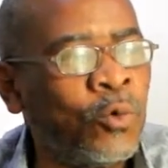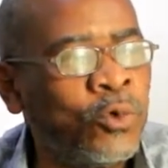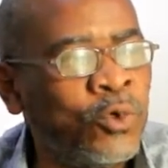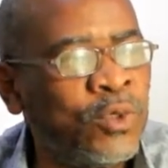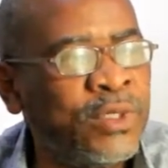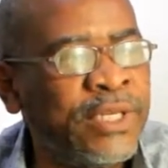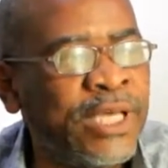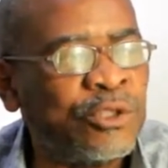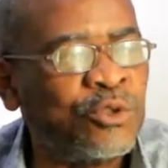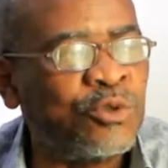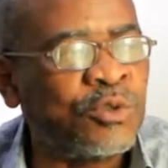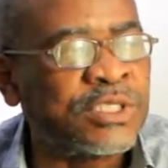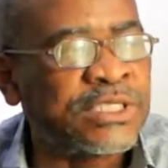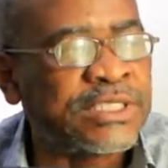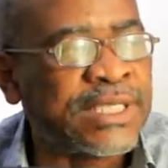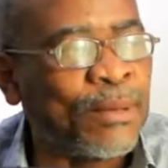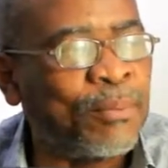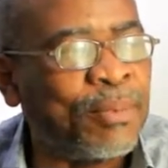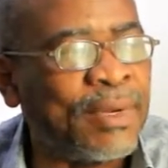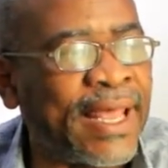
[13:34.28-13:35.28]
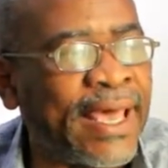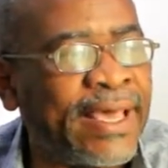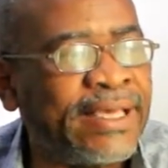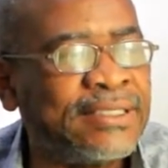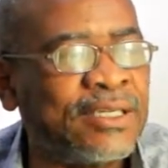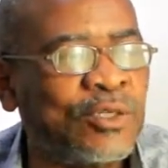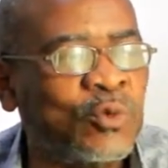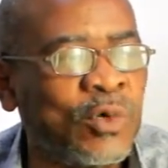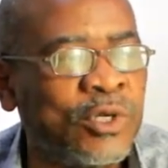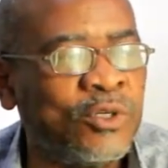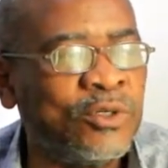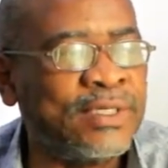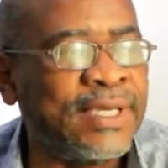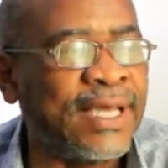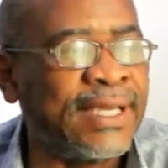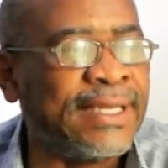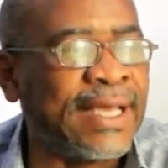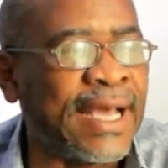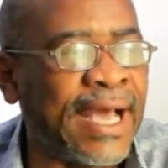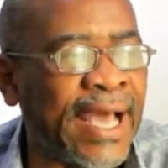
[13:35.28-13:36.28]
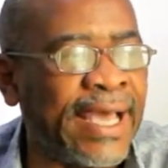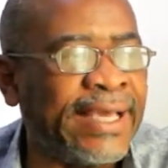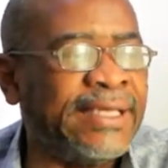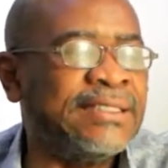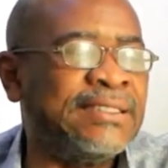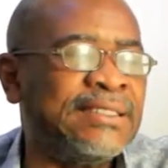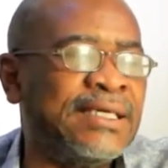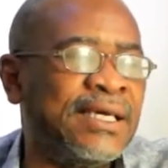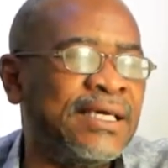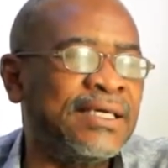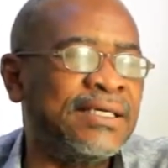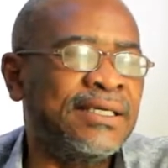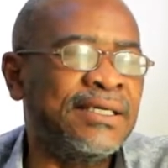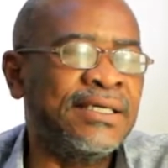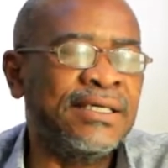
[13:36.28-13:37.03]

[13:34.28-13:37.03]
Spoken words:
You need to stabilize it when you get the idea.